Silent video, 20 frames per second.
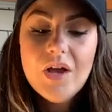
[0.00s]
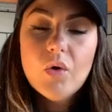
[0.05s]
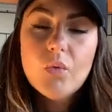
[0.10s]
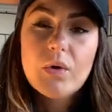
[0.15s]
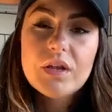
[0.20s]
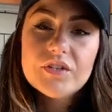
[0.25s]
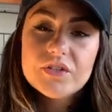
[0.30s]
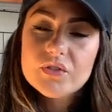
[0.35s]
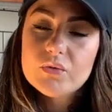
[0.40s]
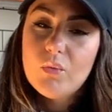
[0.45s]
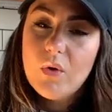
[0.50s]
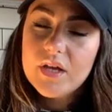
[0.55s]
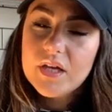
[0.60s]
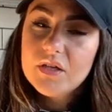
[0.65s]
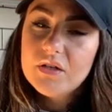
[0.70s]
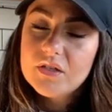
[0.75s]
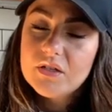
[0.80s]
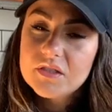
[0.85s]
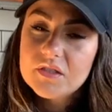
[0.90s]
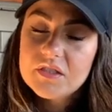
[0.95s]
we just want
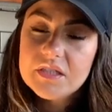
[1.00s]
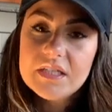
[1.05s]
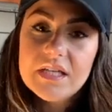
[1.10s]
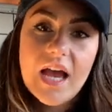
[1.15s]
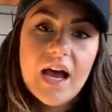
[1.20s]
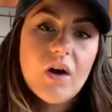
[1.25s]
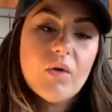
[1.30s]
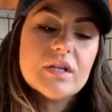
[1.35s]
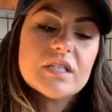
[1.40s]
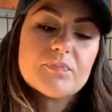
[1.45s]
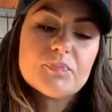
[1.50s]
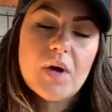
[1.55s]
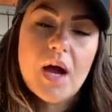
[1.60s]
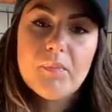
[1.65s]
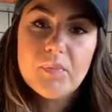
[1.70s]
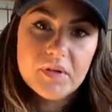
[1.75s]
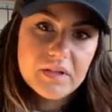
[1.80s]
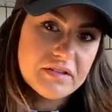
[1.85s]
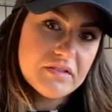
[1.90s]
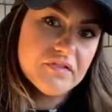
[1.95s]
you to see how it's
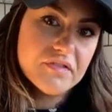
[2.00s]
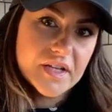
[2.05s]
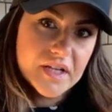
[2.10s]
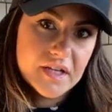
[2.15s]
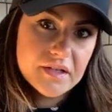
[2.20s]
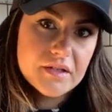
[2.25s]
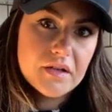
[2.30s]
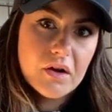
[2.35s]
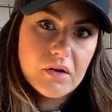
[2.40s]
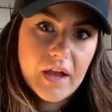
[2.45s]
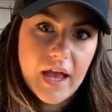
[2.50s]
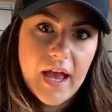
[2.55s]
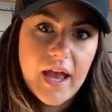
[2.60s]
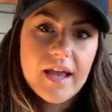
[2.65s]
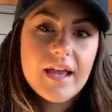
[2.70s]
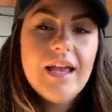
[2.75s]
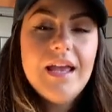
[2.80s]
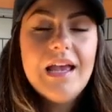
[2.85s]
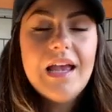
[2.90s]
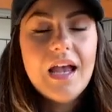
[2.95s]
properly fitted,
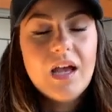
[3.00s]
okay?